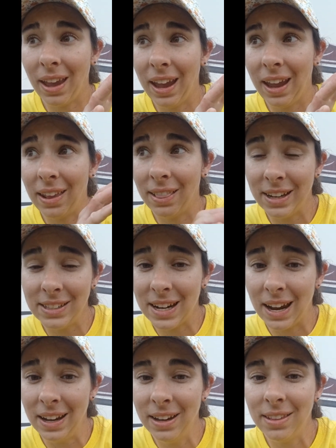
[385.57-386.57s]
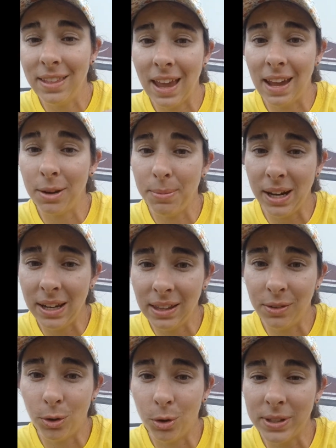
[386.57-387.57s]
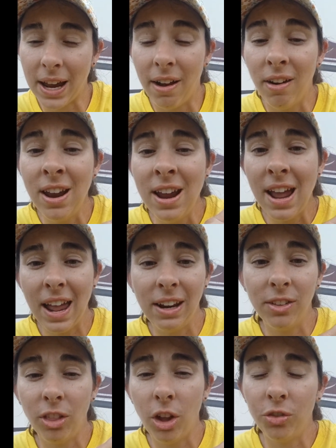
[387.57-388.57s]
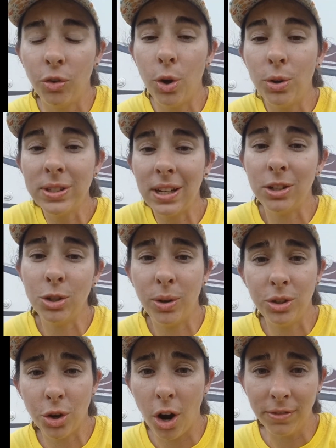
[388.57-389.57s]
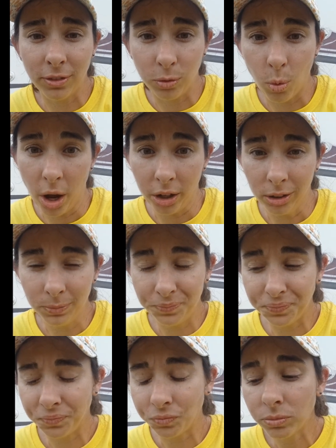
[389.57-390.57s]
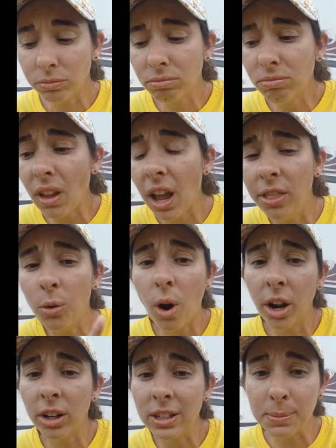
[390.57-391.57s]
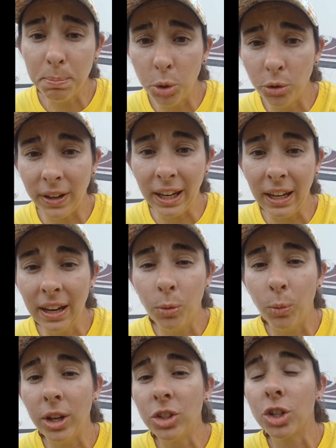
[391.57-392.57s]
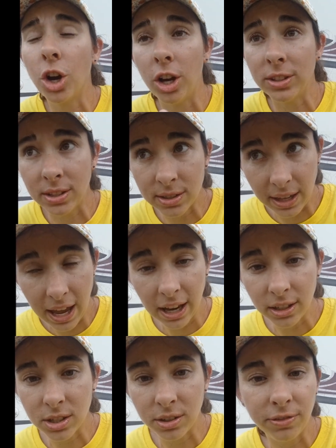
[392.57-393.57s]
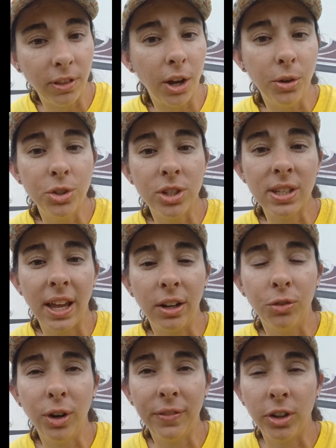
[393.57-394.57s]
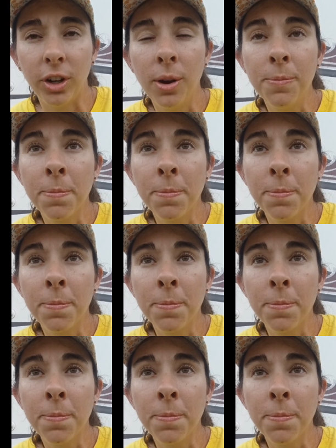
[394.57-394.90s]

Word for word: It lays an egg. The egg immediately rolls out and it rolls into a trough of water the water is moving, which causes the eggs to flow just like a river.